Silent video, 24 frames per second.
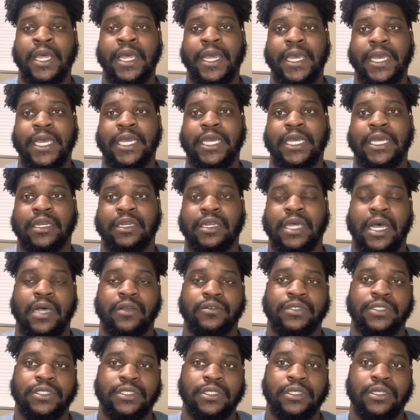and I'll
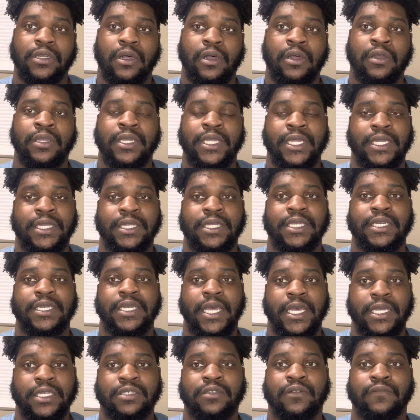see y'all in the
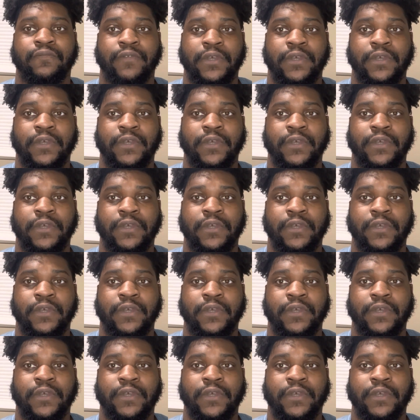next